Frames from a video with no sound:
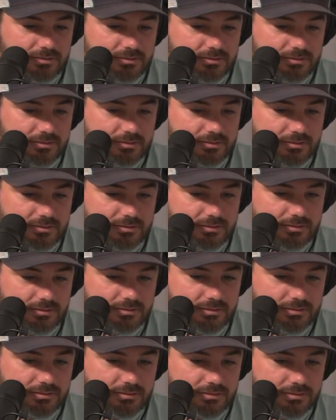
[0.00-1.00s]

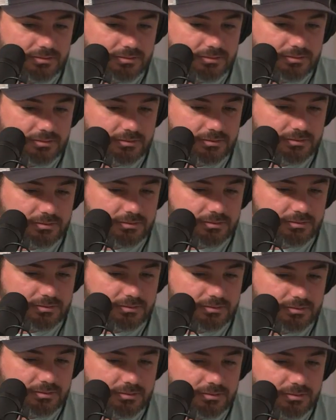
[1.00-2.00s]

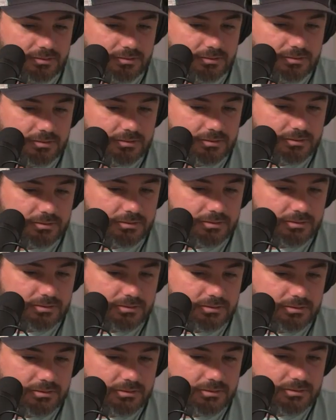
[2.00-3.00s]

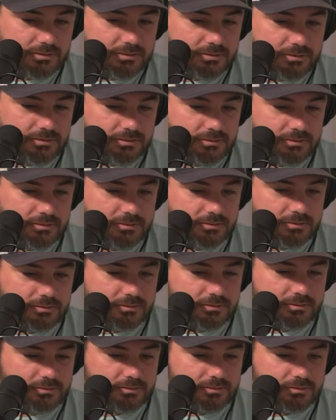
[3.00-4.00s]

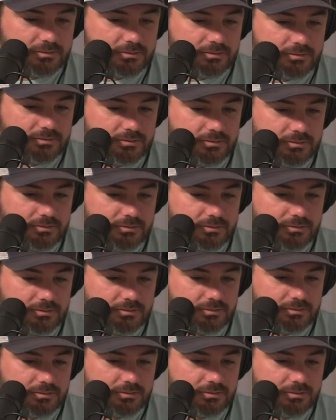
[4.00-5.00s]

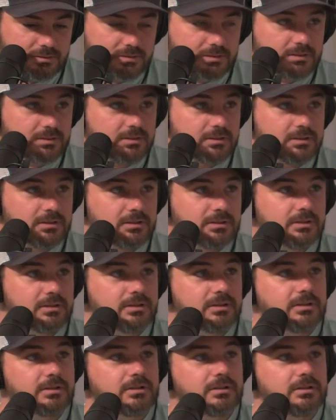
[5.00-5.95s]
The person shown says nothing.